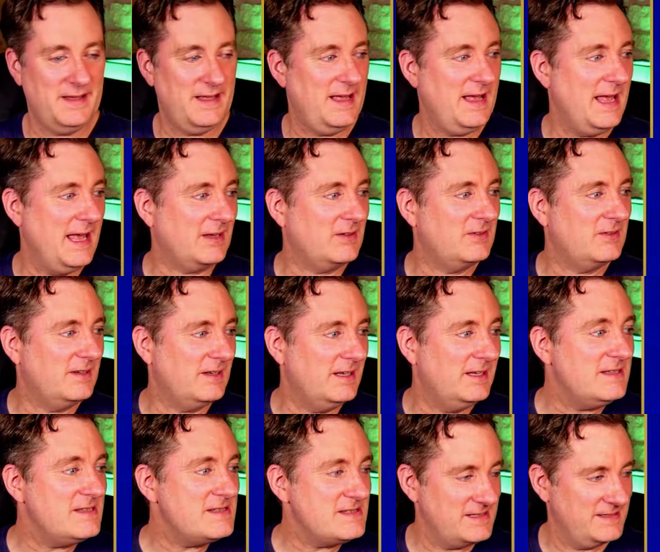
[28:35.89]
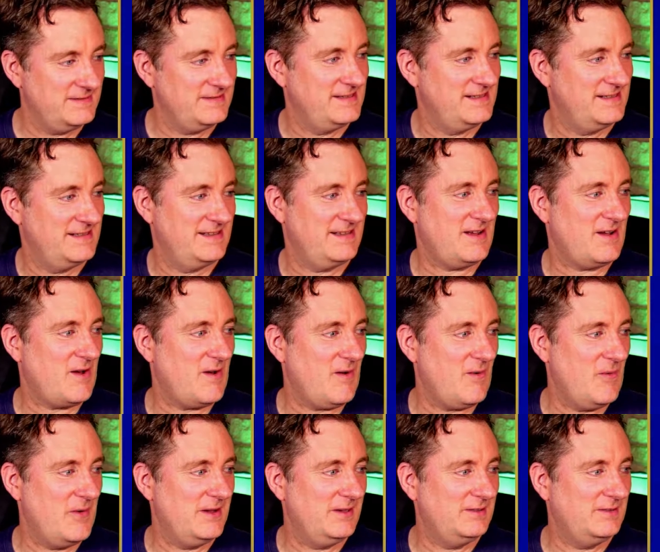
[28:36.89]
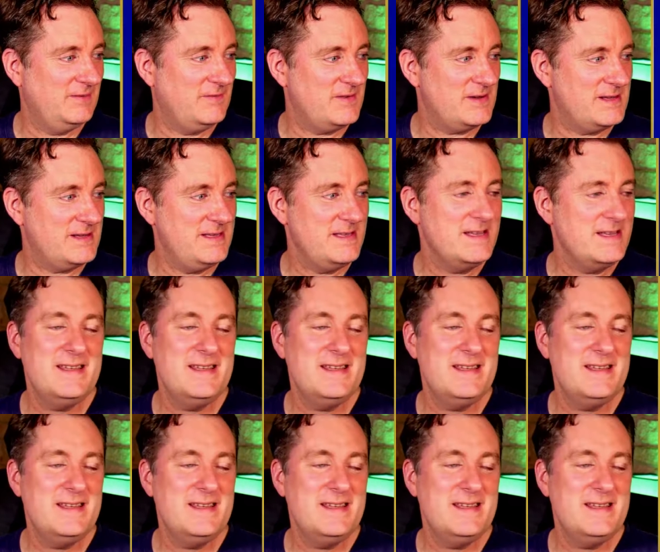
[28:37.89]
Excellent. Always fun.